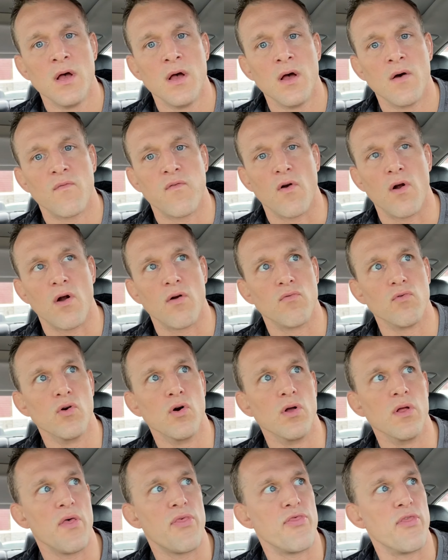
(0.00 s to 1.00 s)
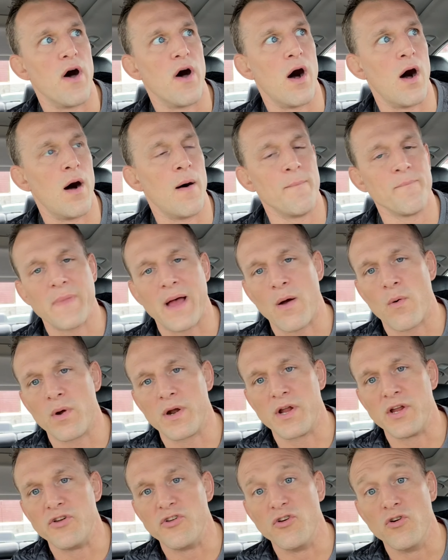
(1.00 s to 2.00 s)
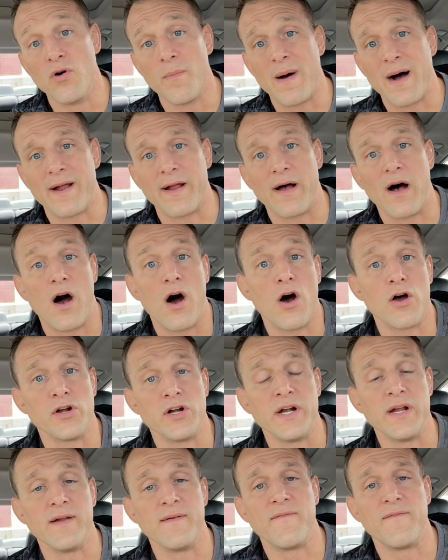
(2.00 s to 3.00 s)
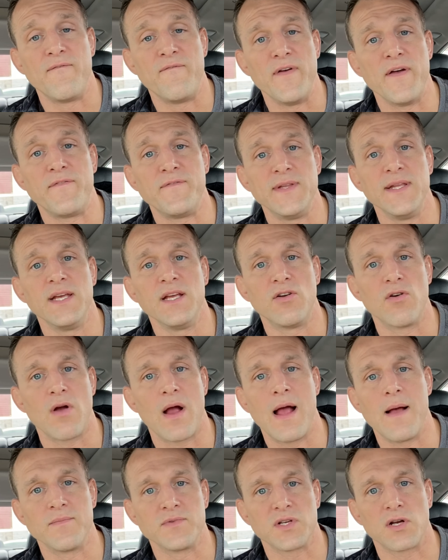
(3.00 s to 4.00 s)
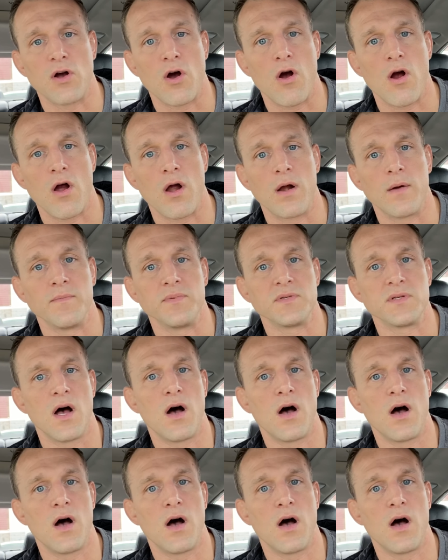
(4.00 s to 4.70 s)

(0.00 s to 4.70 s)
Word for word: for a rule of thumb, I want to do about 150 grams of carbs,